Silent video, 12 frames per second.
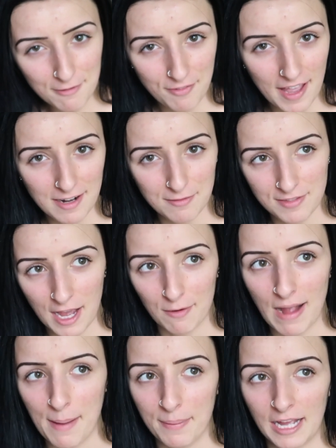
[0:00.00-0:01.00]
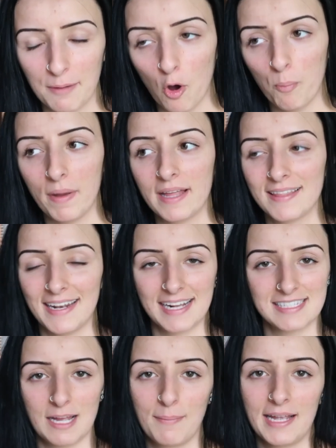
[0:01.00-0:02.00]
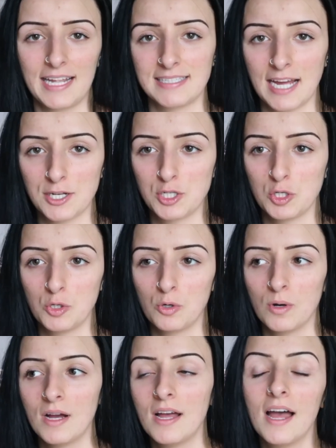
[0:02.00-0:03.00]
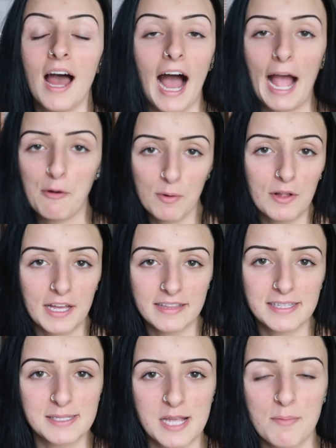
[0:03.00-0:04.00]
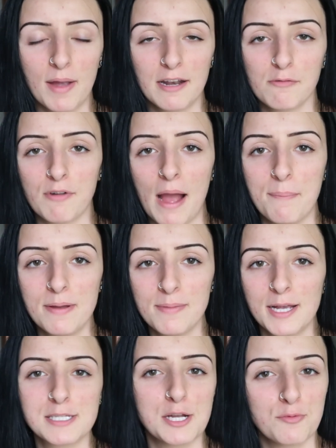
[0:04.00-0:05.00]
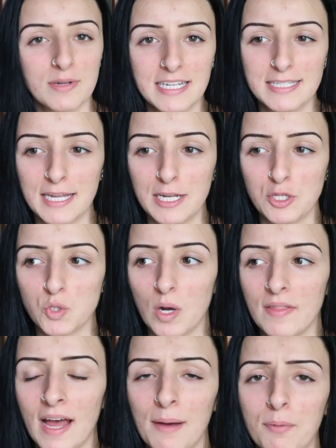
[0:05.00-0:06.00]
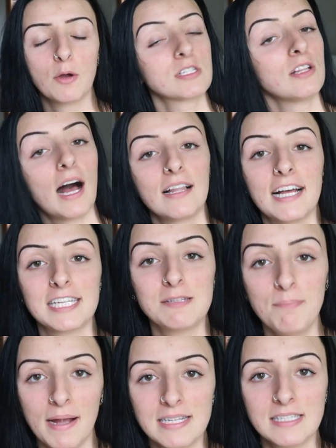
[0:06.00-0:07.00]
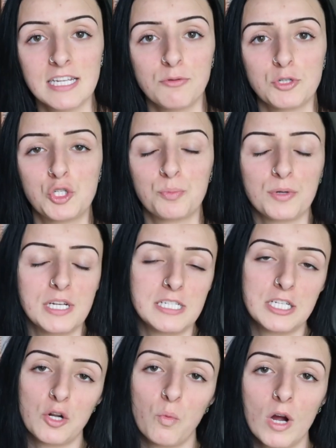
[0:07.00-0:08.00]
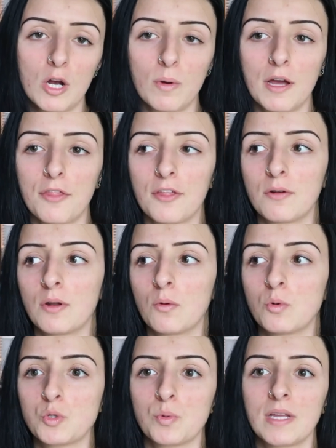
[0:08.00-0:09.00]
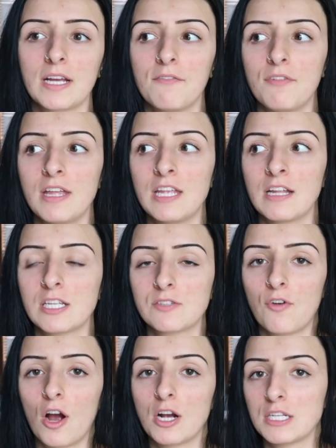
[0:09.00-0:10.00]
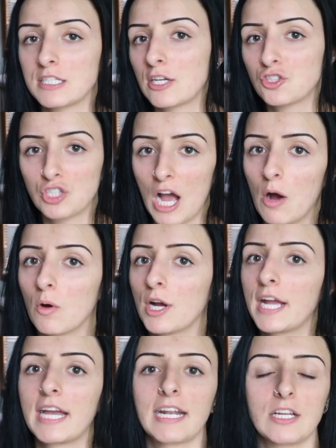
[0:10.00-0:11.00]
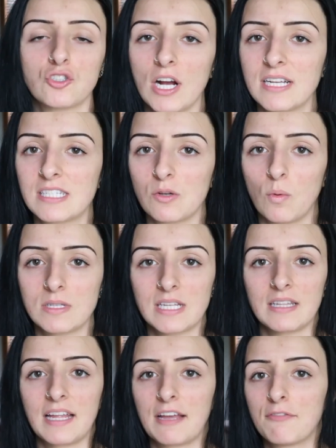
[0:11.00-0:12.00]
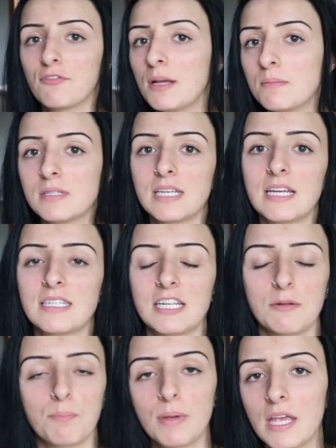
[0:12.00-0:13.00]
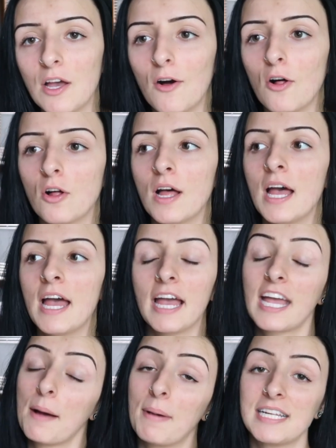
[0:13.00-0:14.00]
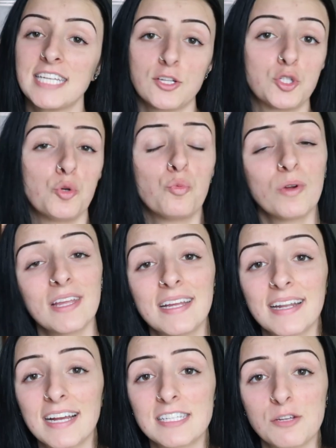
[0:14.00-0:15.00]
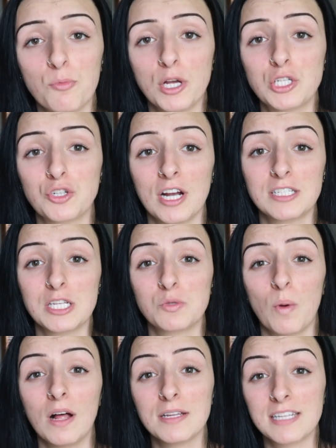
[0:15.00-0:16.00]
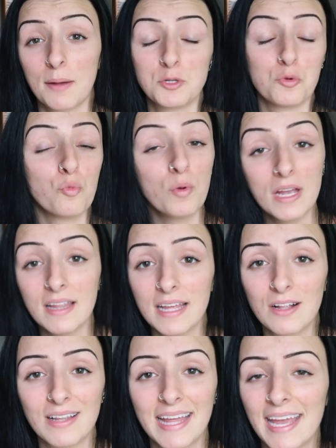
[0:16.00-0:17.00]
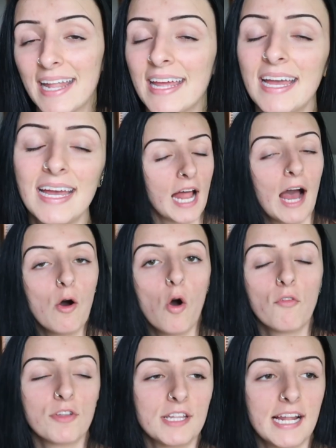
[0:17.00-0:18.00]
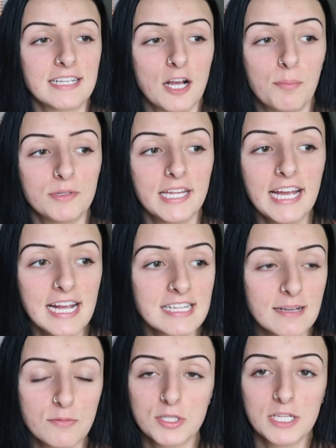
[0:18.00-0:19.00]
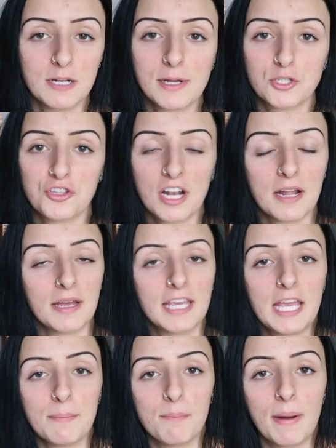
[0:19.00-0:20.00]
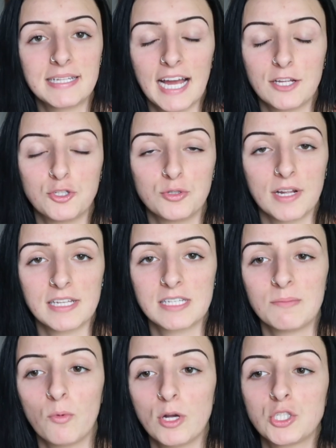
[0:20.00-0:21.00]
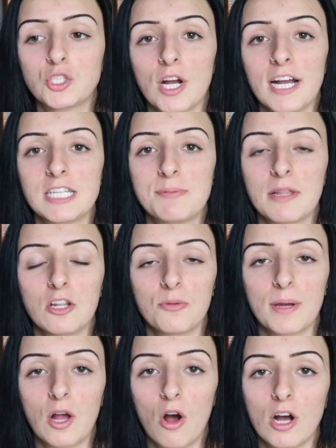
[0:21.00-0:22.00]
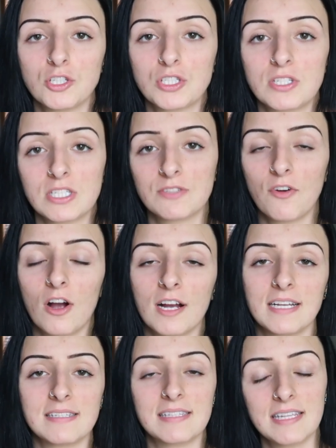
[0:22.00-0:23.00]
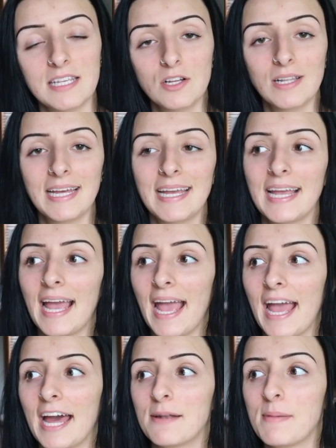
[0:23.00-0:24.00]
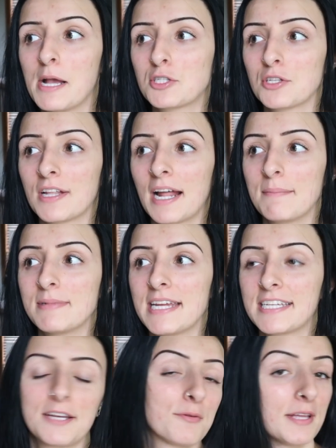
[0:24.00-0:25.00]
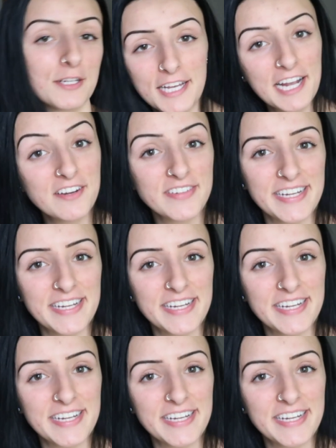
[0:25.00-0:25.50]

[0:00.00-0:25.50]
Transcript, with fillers: a fan of that wrapping. I'm hoping the next time I get a tattoo, I will get the same kind of wrapping because I really did enjoy that. It was a lot less messy. It was super easy to work with and it was really convenient as far as like showering, getting dressed. It wasn't like flimsy. It didn't peel. It kept my tattoo really nice and moisturized as well as kept it really clean. So now over the next couple days, I'm just going to make sure that I keep my tattoo nice and moisturized, be a little bit cautious as far as the healing and make sure that I'm taking really good care of